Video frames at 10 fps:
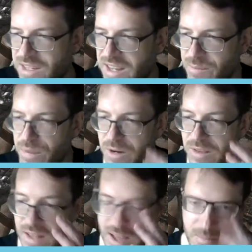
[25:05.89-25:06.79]
to kind of blur
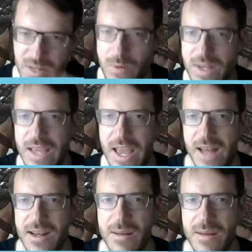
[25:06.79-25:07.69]
the line between
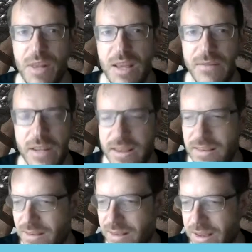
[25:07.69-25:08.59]
canon and
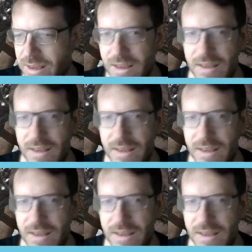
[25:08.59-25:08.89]
playfulness.